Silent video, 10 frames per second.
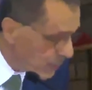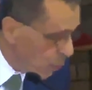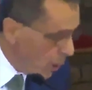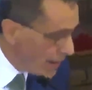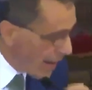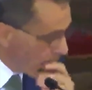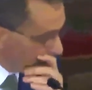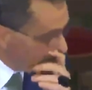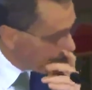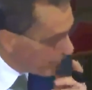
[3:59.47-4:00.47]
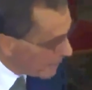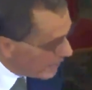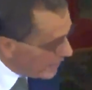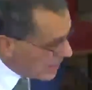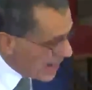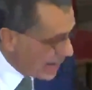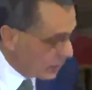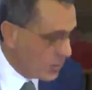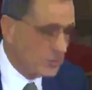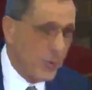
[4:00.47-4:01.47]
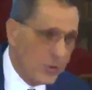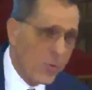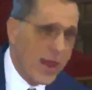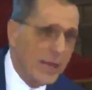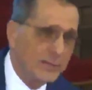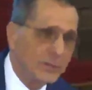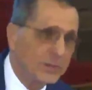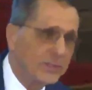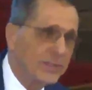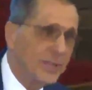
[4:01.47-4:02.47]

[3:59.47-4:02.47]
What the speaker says: 1 hour. And it works both ways.